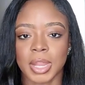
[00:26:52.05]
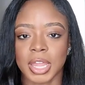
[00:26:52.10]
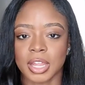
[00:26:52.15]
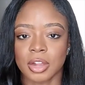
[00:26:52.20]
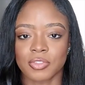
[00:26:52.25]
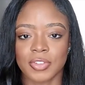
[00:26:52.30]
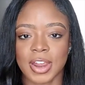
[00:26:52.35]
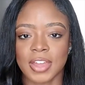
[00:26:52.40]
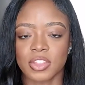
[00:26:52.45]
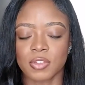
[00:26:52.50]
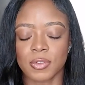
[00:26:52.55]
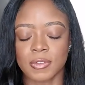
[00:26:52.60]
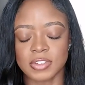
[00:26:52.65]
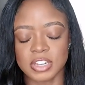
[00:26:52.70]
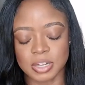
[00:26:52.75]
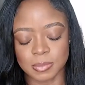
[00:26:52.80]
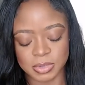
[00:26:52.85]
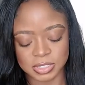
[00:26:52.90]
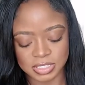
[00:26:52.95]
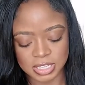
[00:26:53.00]
Like around the
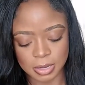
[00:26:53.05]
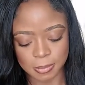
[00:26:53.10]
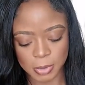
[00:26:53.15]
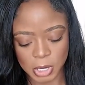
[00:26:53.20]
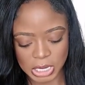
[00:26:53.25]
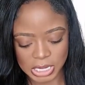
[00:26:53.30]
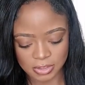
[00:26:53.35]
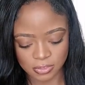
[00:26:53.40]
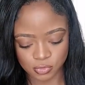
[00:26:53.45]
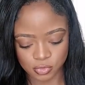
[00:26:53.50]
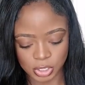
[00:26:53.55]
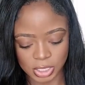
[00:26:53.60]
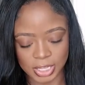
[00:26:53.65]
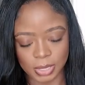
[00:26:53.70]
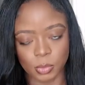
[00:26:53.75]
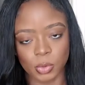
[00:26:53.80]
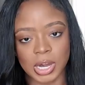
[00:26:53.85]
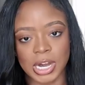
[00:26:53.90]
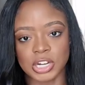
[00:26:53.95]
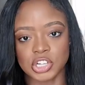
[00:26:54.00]
15% mark is
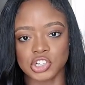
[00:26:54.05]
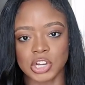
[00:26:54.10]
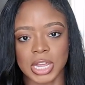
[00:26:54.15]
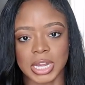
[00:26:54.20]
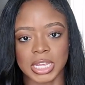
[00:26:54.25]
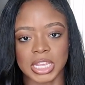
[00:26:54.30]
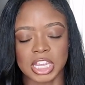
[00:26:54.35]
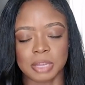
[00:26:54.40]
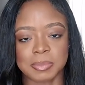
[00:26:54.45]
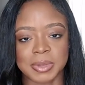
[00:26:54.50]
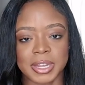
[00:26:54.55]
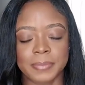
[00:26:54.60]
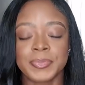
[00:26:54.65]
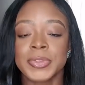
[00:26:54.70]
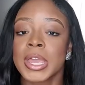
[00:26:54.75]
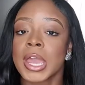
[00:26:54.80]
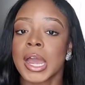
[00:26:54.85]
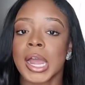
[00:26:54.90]
really where I try to keep it.